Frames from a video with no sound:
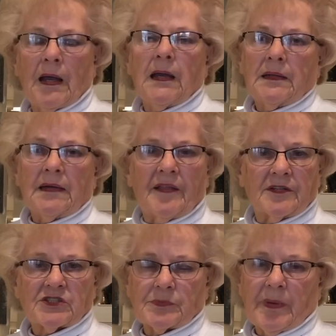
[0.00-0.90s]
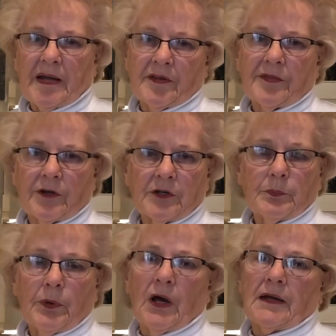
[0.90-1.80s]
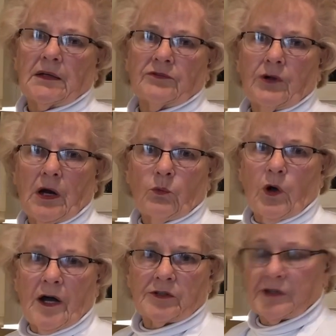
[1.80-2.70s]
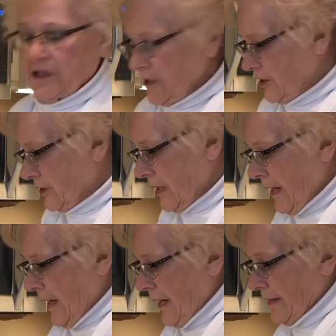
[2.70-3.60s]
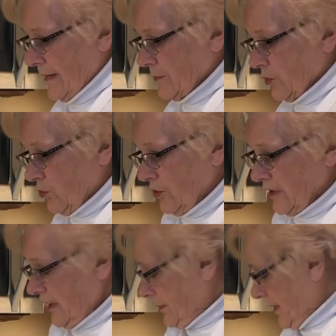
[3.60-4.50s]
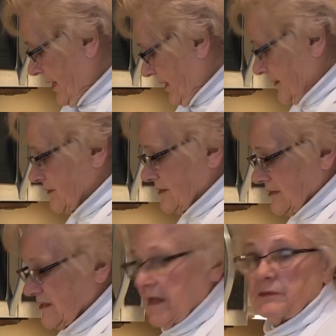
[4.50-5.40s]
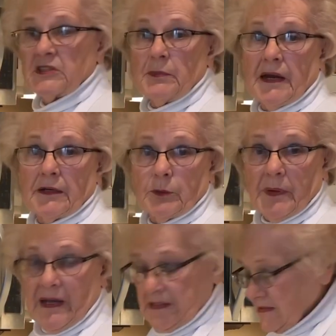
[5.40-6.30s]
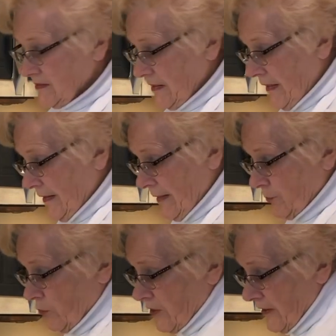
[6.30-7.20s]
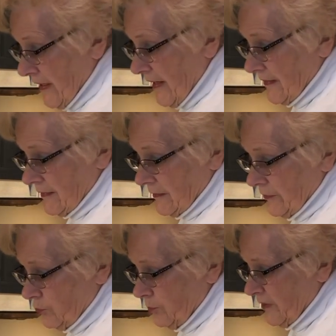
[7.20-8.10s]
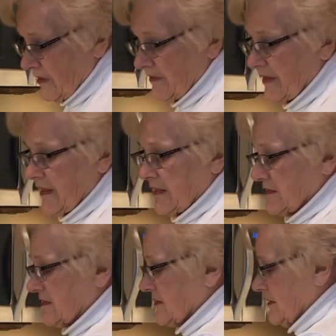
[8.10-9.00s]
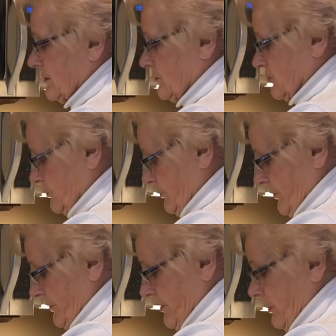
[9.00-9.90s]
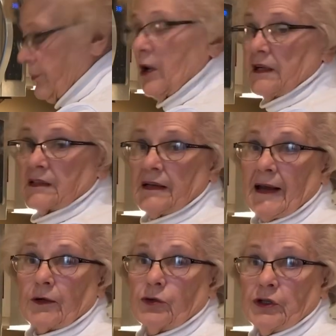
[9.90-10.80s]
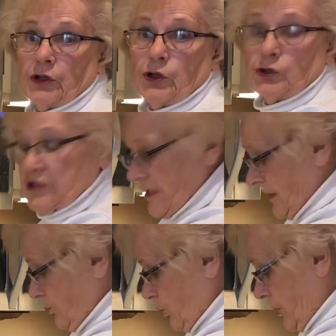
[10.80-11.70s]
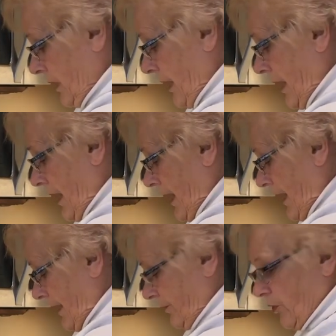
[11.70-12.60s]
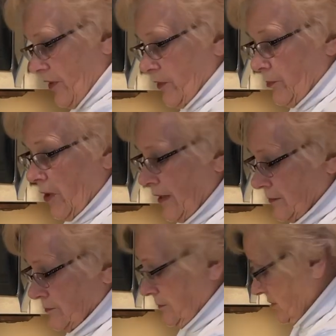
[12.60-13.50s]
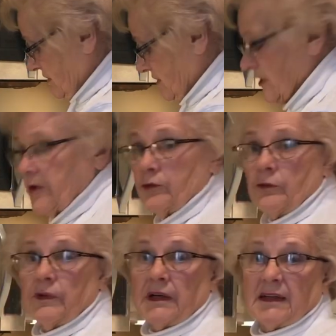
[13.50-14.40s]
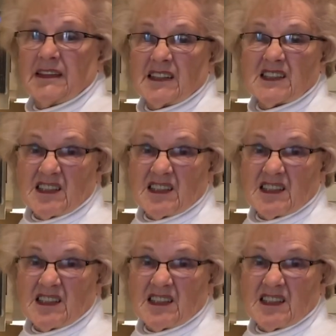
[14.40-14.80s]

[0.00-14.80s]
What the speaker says: Now there's about a 1/3 pot of hot water in here, and I've added some tomato paste, and I'm going to add a little bit of these. It was the part that I couldn't use anymore on the bottom so that it doesn't